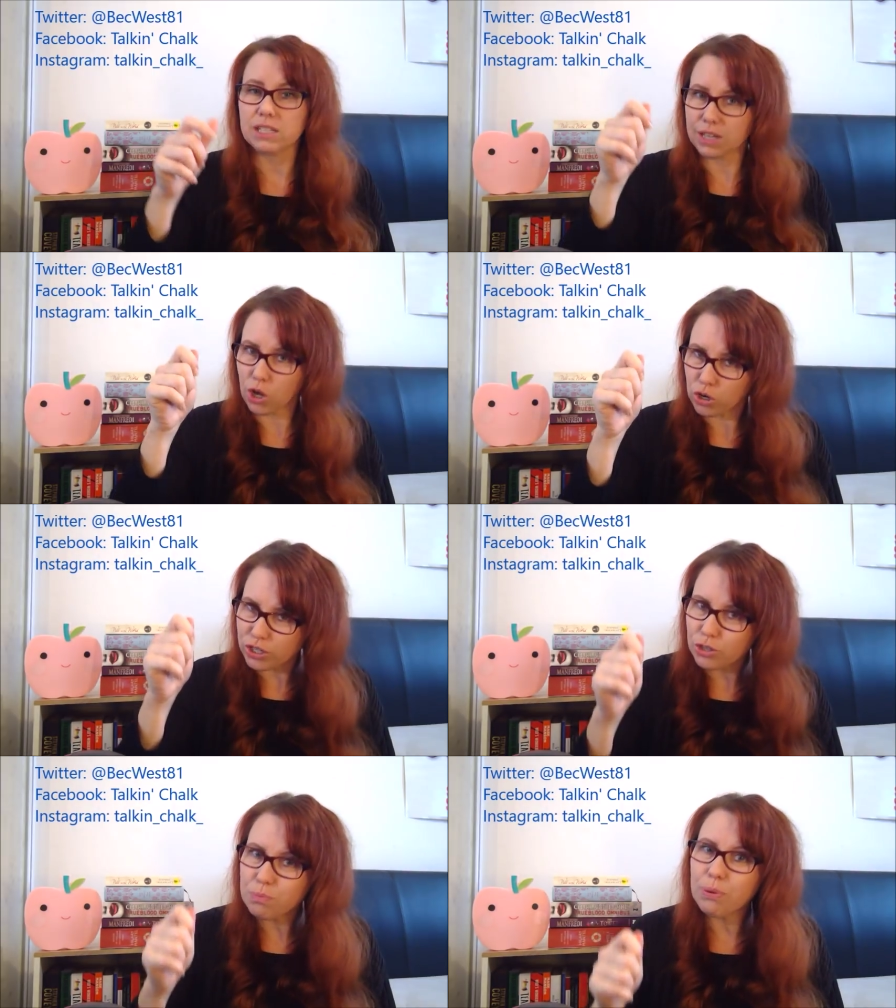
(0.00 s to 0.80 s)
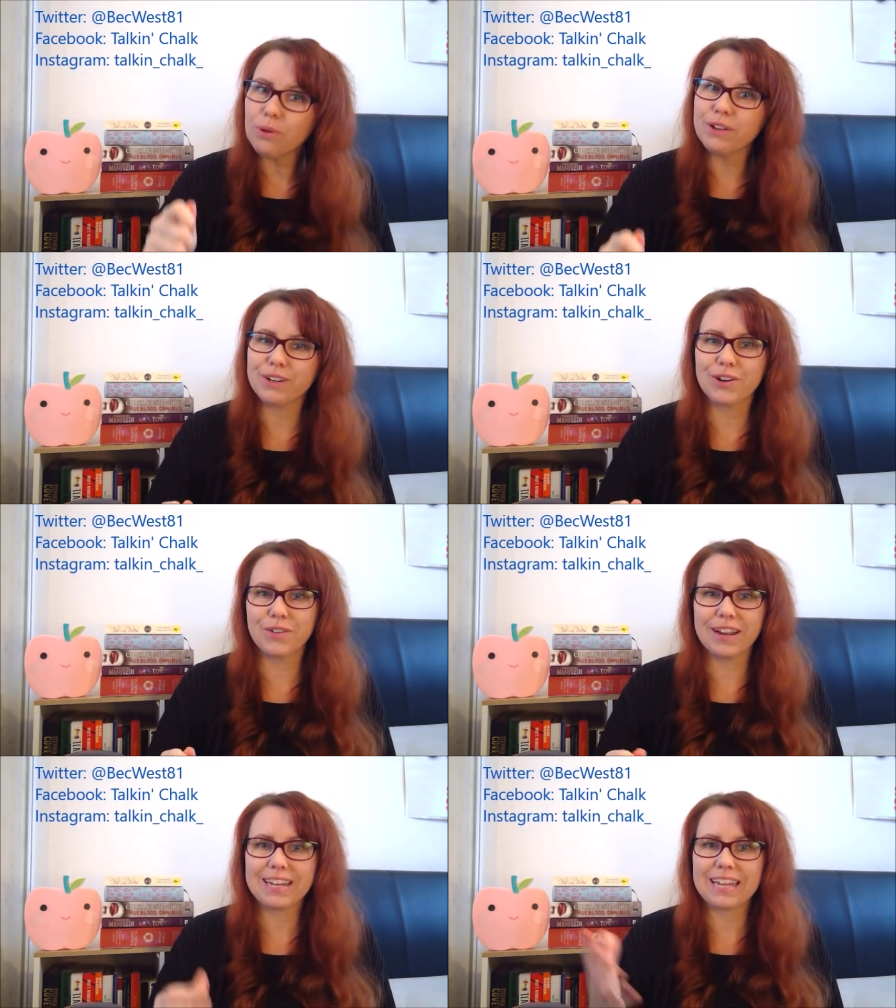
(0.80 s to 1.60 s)
as long as you pull it
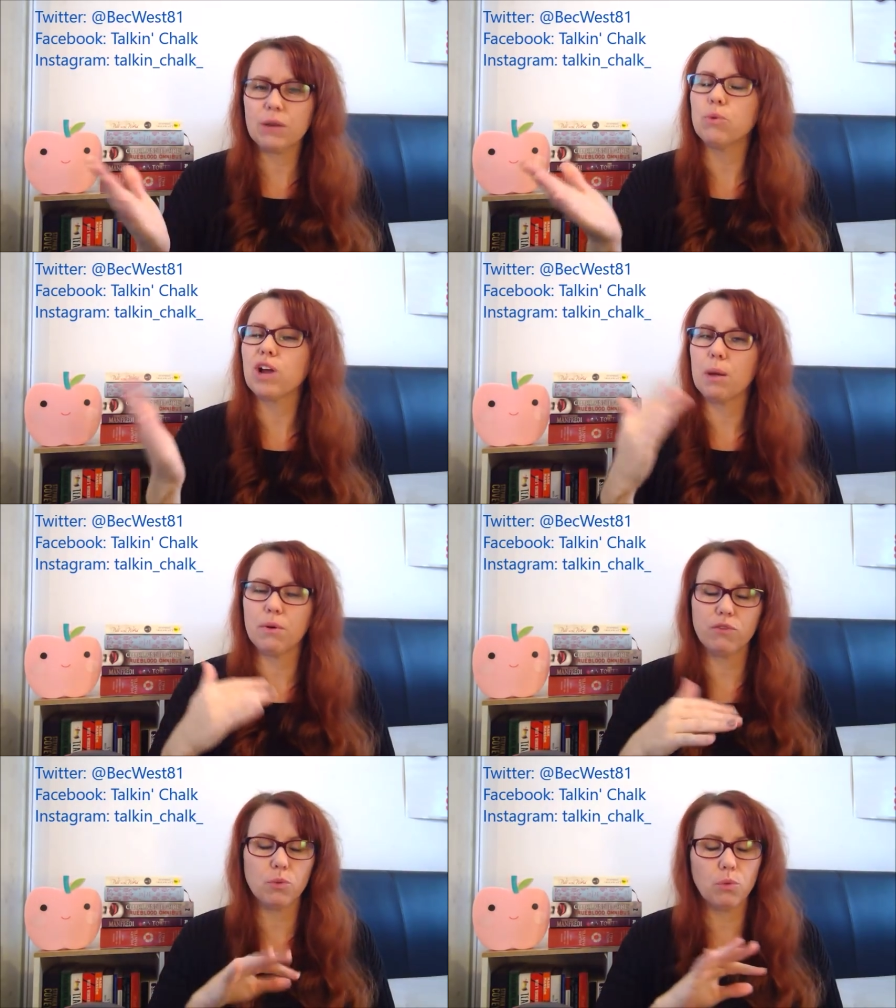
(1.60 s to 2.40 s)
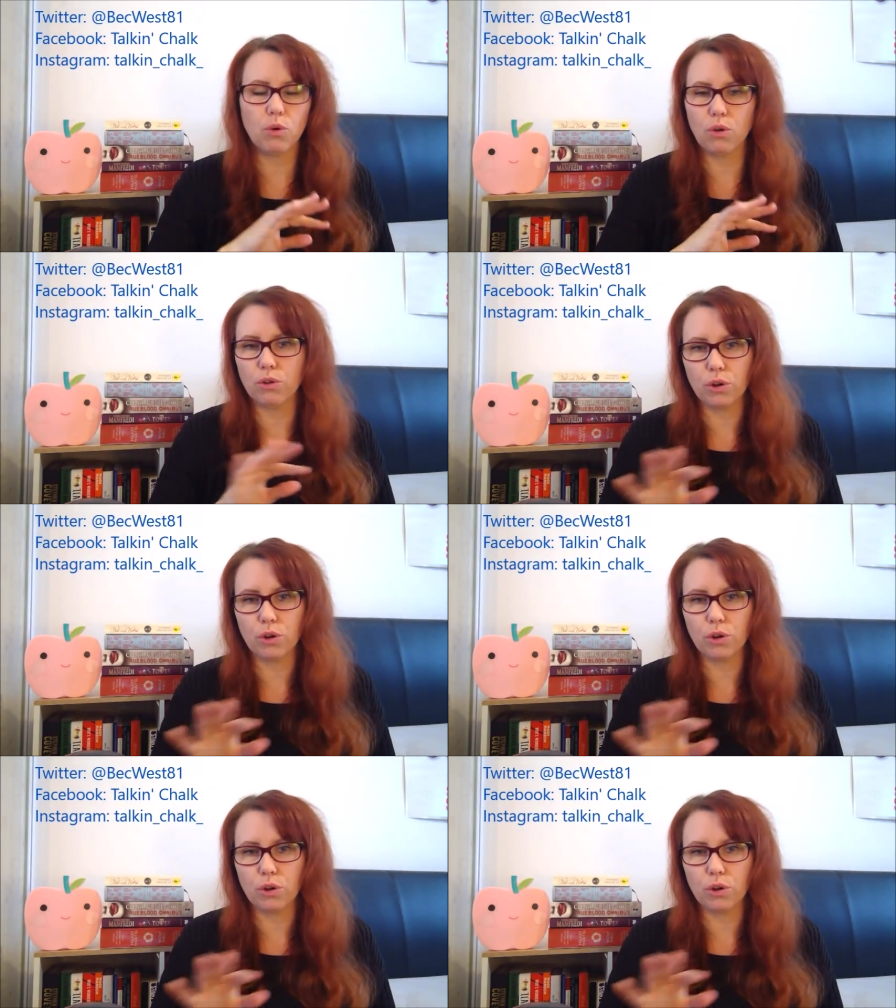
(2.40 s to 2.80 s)
correctly, it will come off the wall,